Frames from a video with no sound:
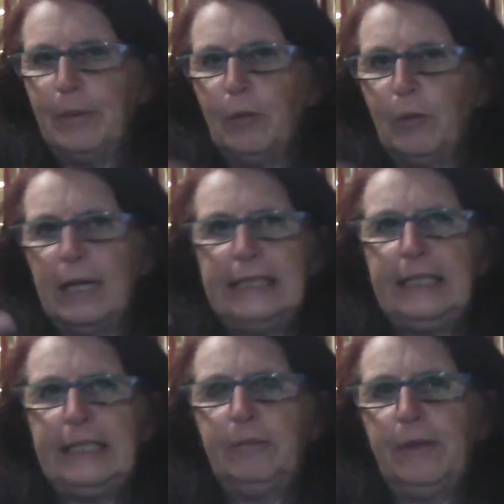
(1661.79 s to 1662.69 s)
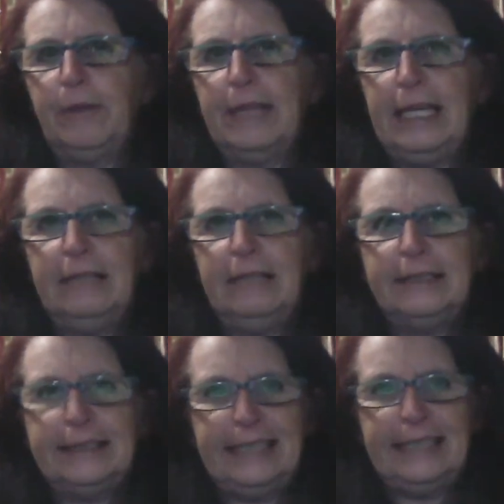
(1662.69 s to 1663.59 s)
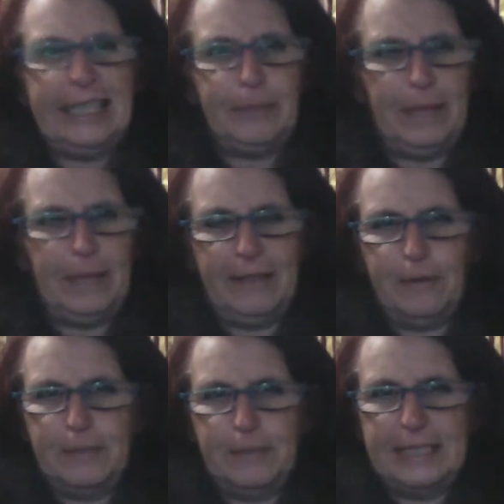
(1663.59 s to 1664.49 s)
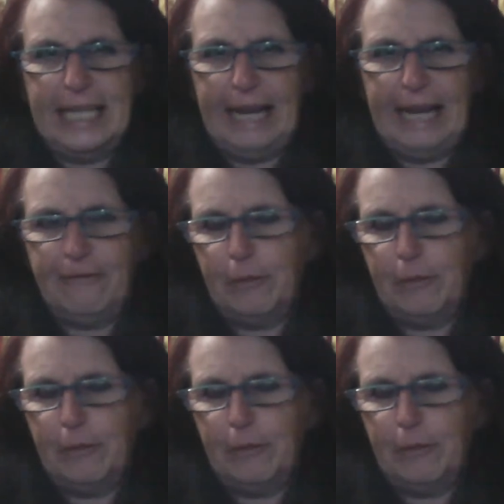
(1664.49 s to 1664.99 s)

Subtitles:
But what I did with the stick bit that was left,